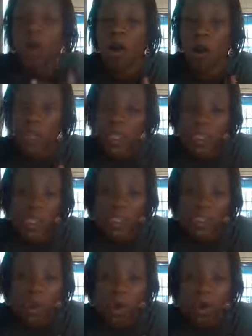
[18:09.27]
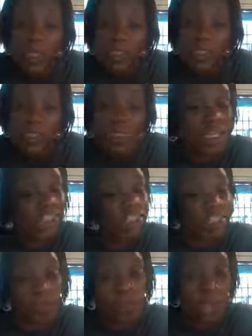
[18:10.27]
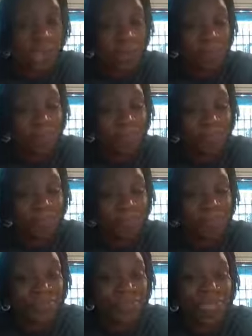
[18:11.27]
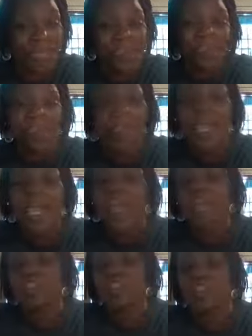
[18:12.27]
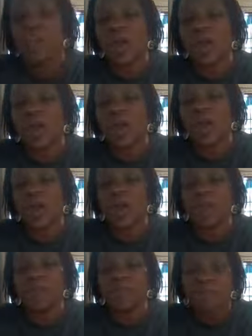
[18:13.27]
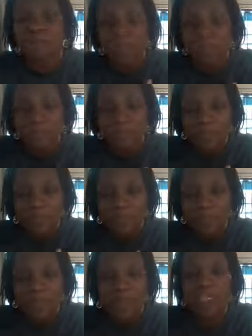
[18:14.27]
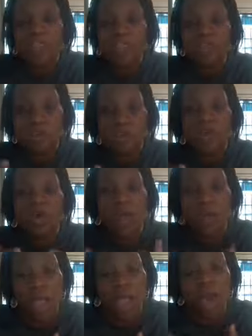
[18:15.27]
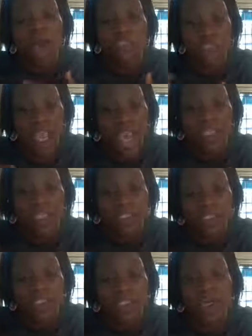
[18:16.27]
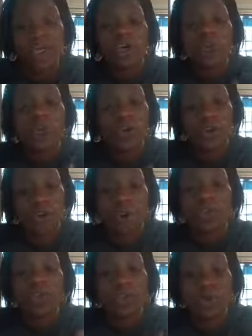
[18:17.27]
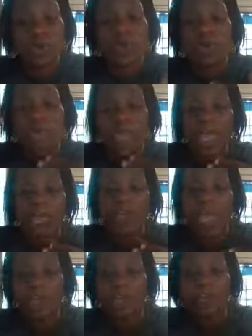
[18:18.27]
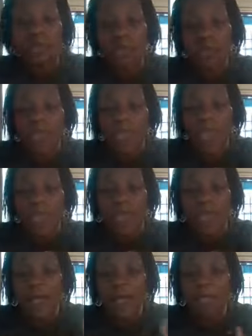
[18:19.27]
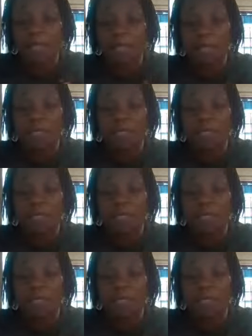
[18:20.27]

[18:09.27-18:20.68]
are in the concordance and some are not. Okay. And so um, you are, are challenged with going through and kind of doing a um,